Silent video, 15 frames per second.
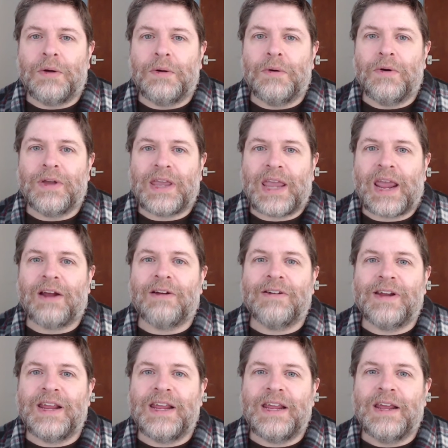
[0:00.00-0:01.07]

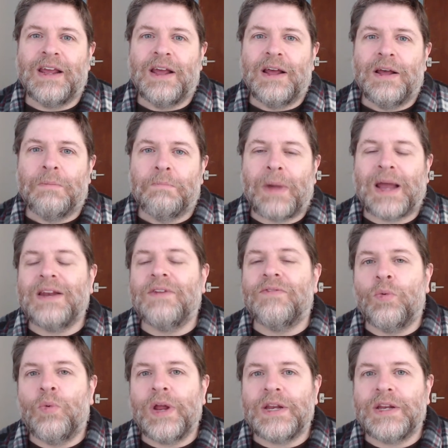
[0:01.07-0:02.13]
carry Mind of a
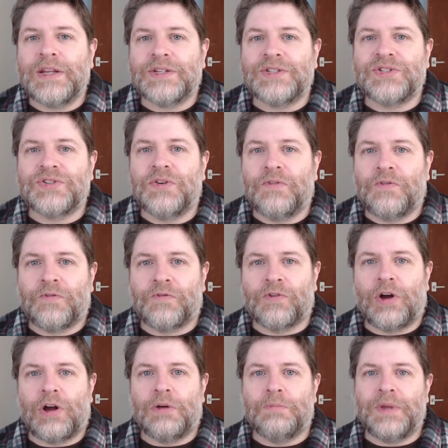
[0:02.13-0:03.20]
Witness
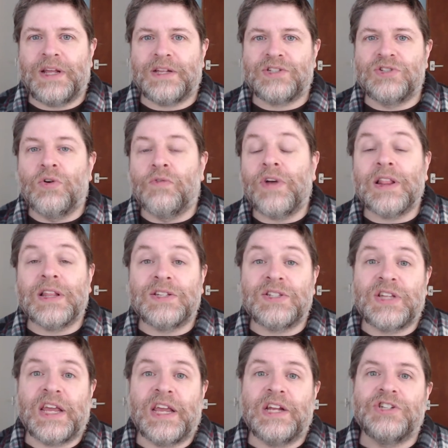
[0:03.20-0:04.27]
from its novella
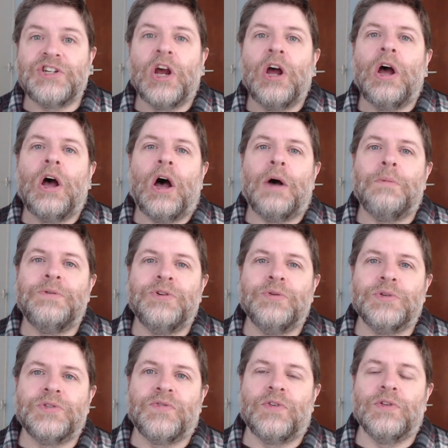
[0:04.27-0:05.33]
stage up to
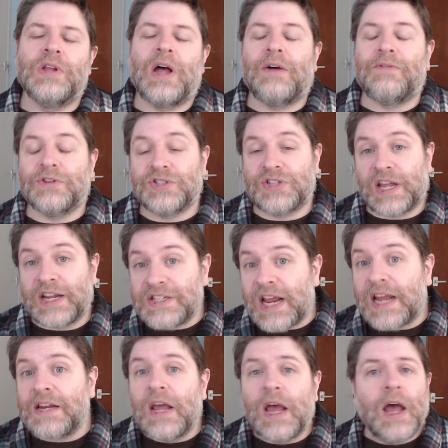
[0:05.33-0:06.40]
its full novel stage.
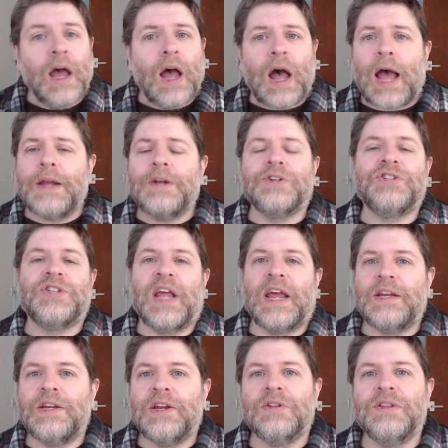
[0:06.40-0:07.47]
And I understand.
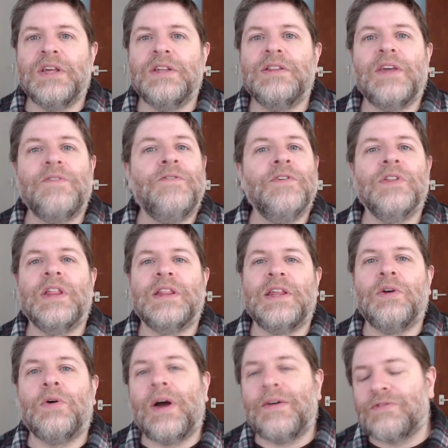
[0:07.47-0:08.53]
They feel that they
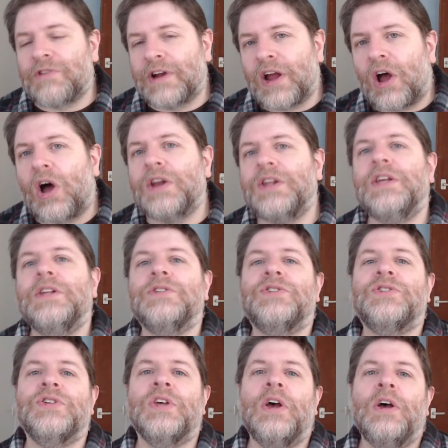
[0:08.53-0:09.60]
don't have the right
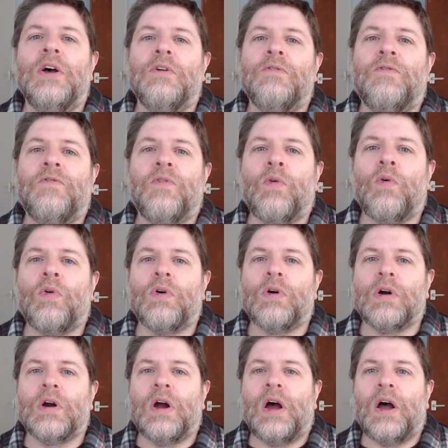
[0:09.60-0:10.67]
audience
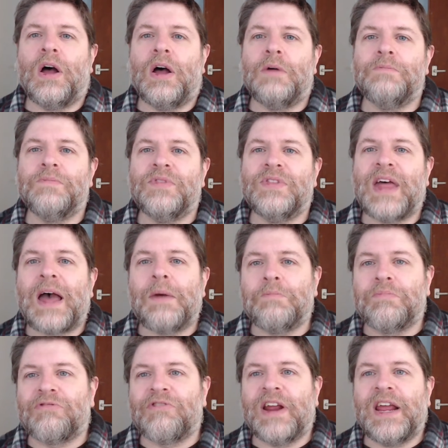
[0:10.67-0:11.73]
for that
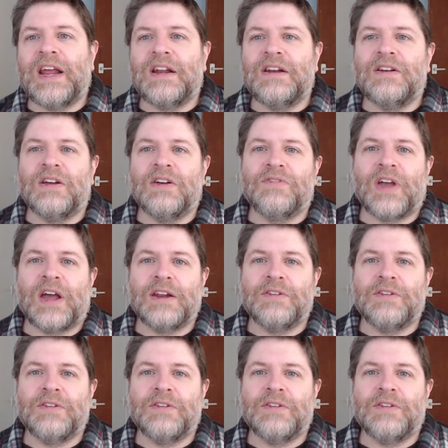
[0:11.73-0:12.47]
brand of kind of